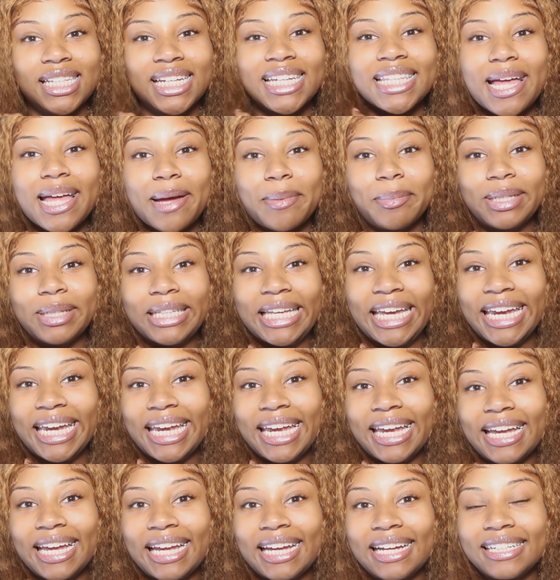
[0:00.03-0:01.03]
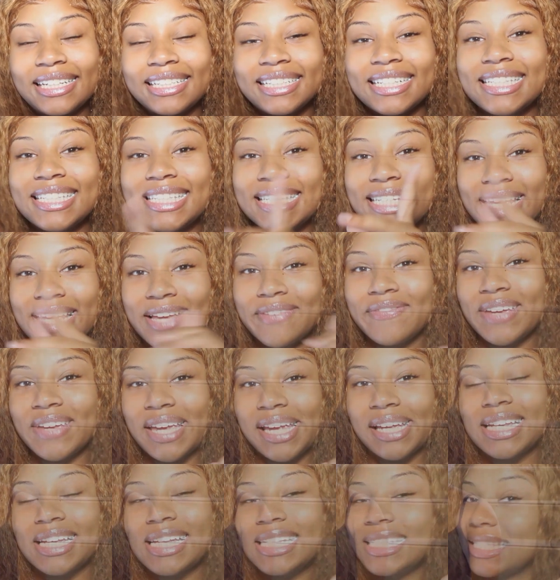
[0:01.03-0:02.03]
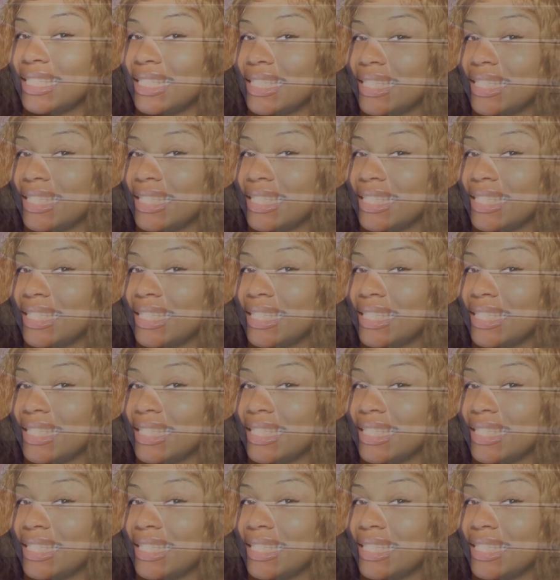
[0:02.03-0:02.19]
Look at that bling. It's giving.